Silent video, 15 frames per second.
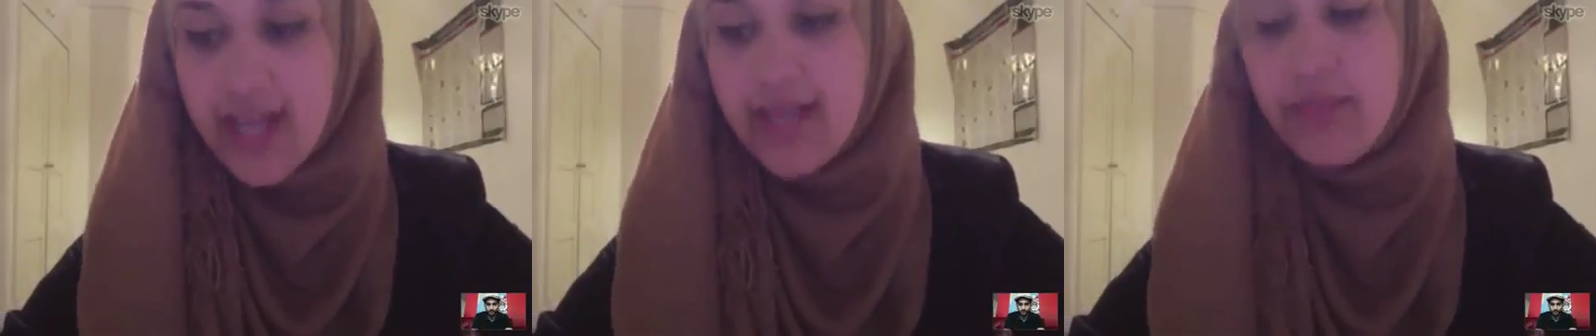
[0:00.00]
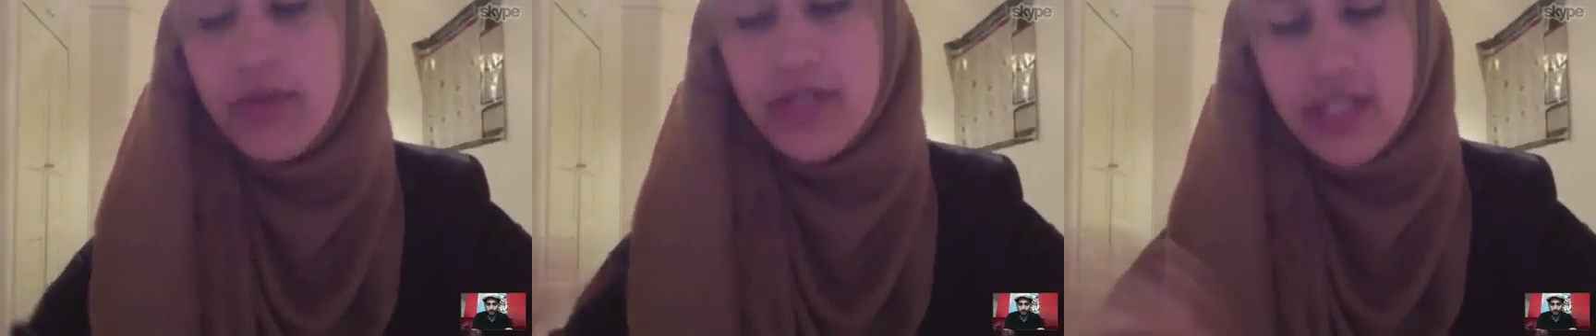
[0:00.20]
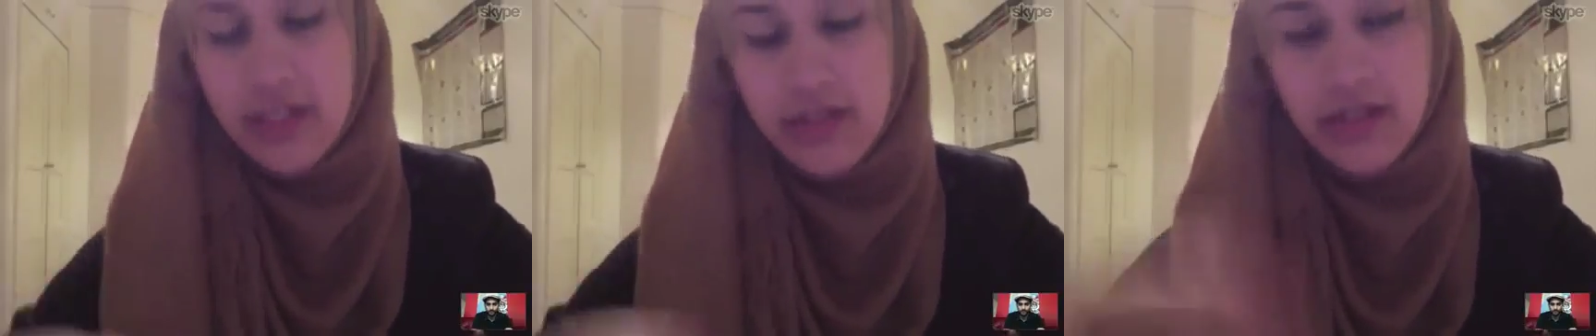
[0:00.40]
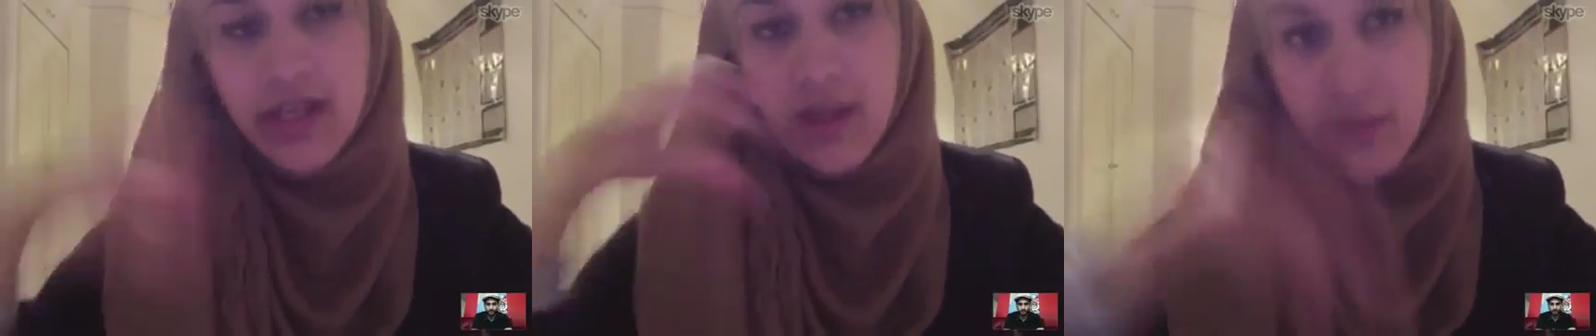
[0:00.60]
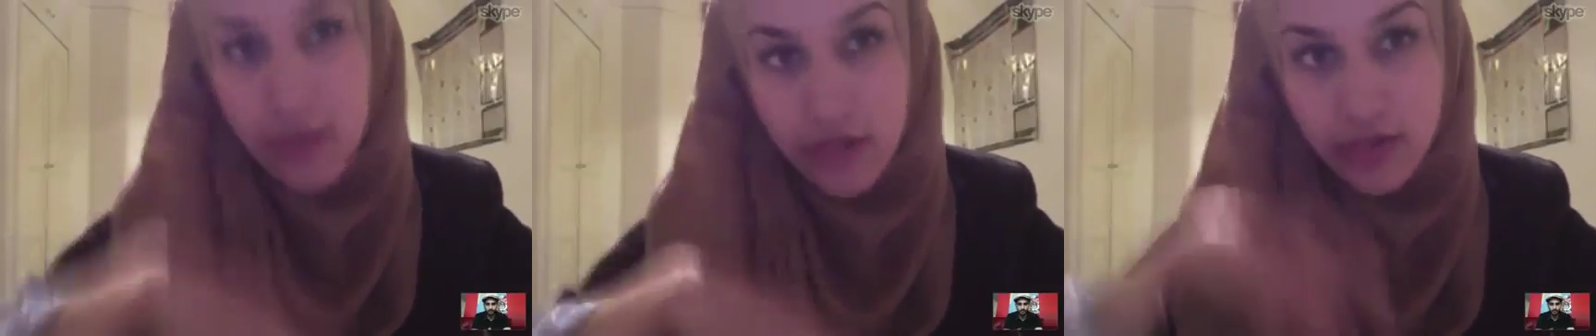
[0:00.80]
and
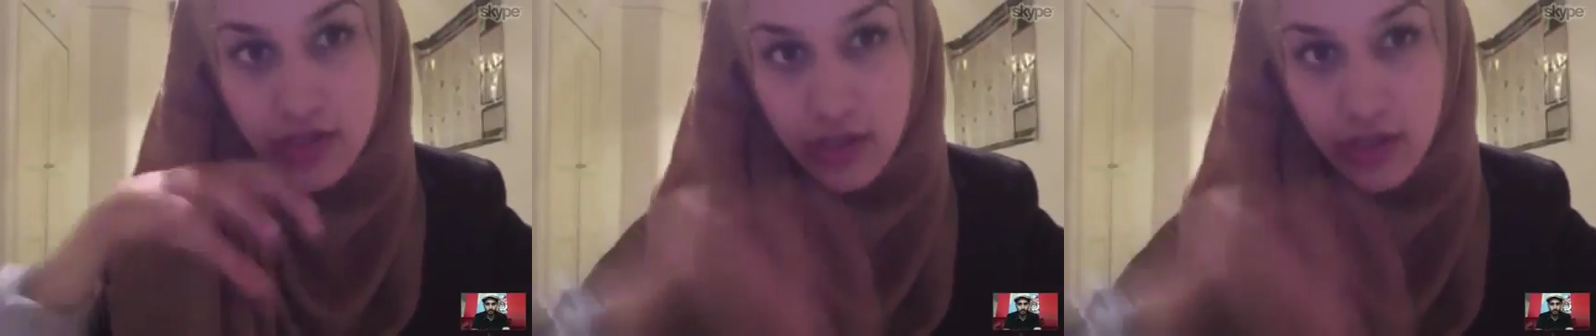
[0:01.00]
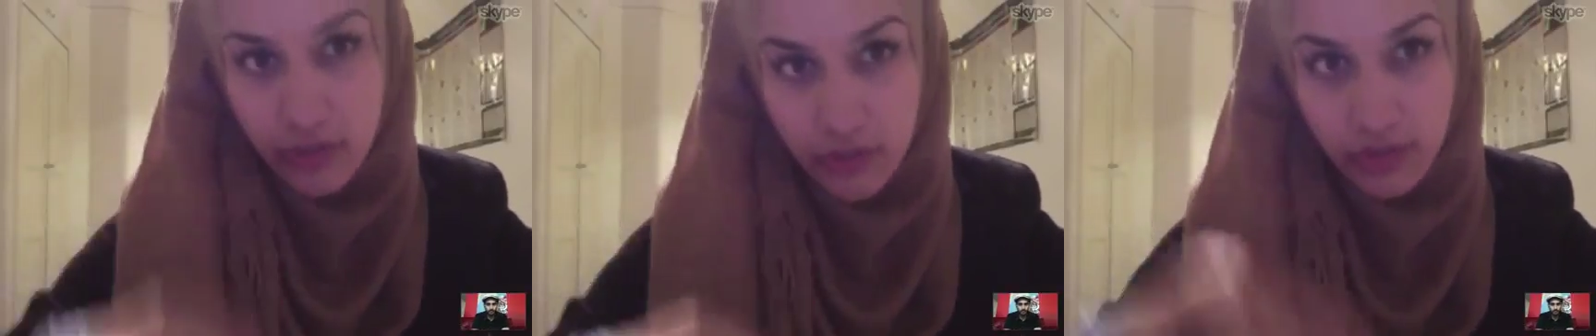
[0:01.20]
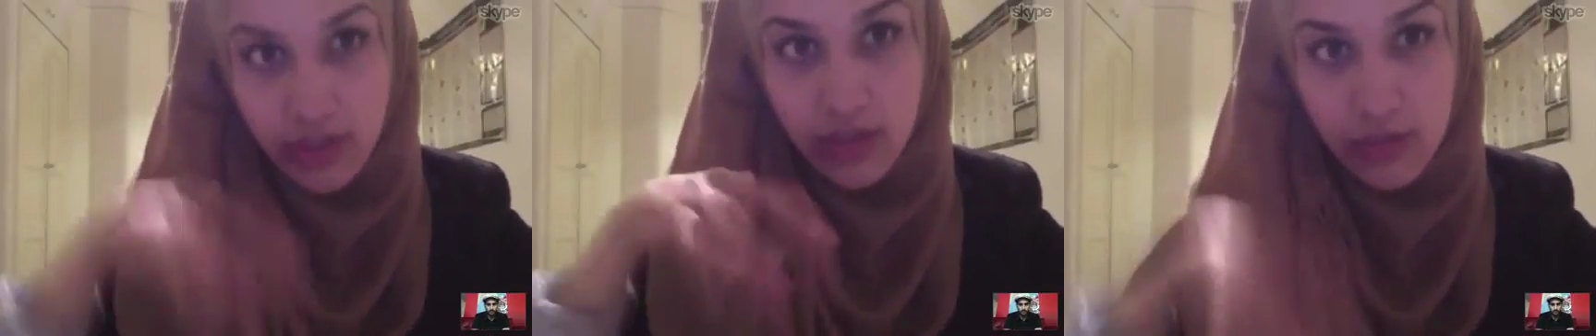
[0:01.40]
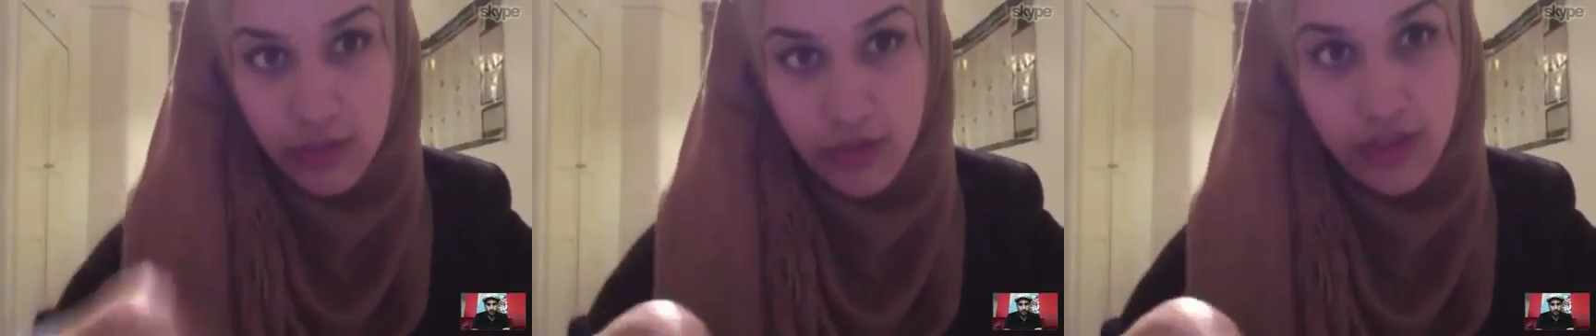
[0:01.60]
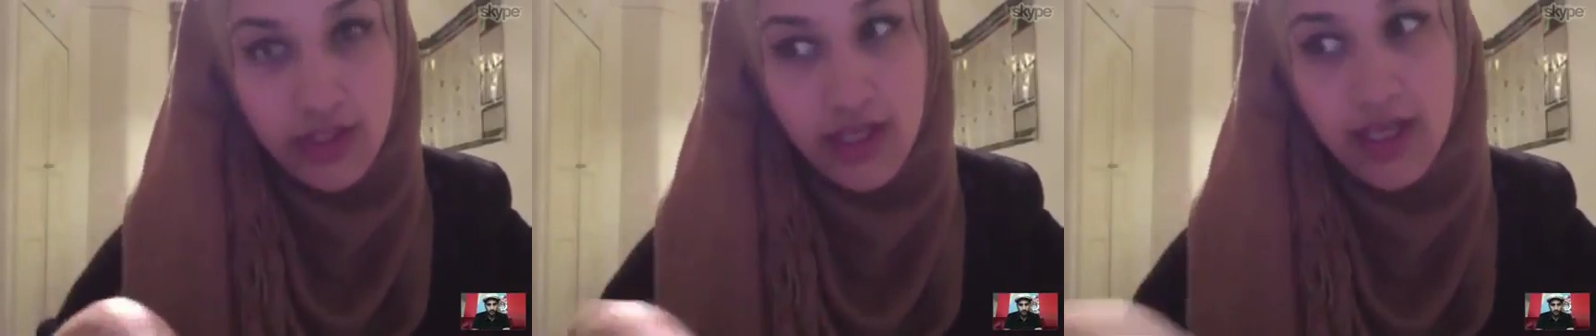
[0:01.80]
particularly amongst our own
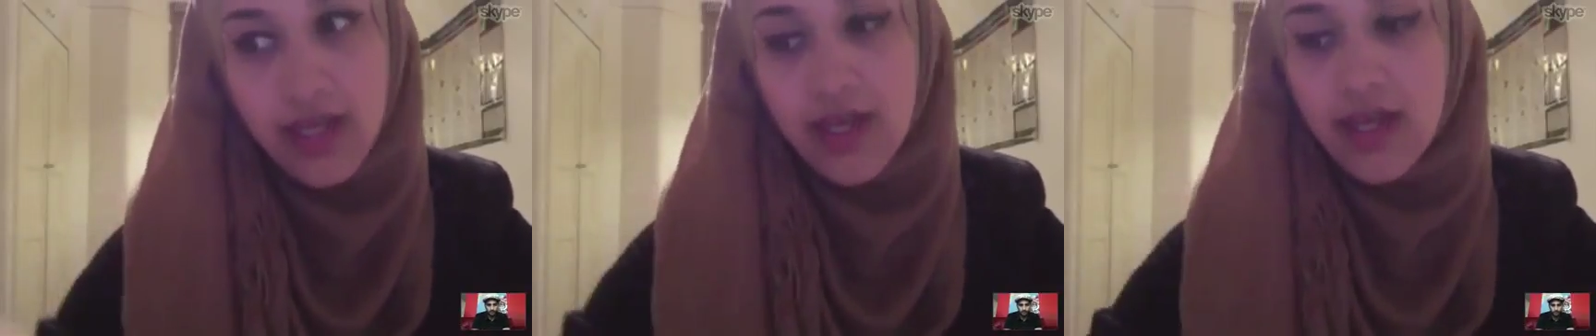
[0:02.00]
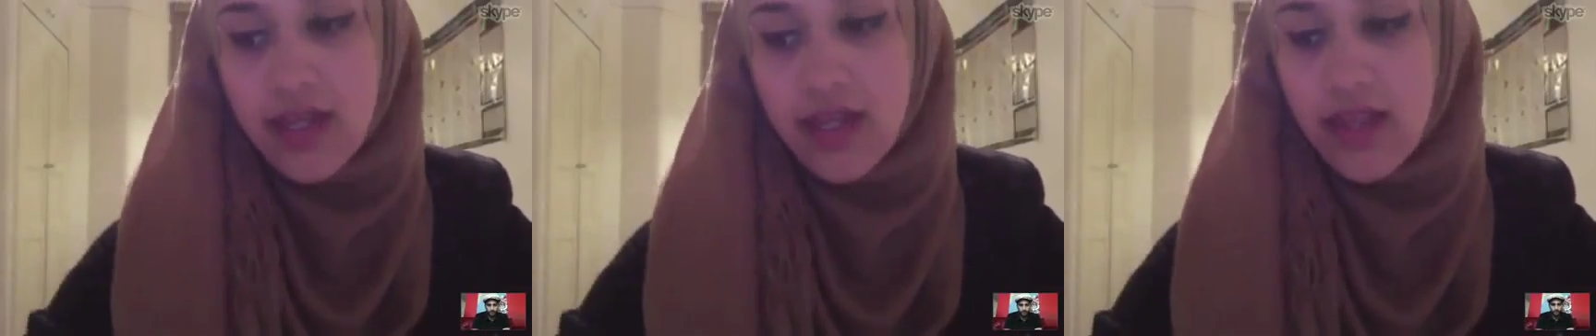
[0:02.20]
community,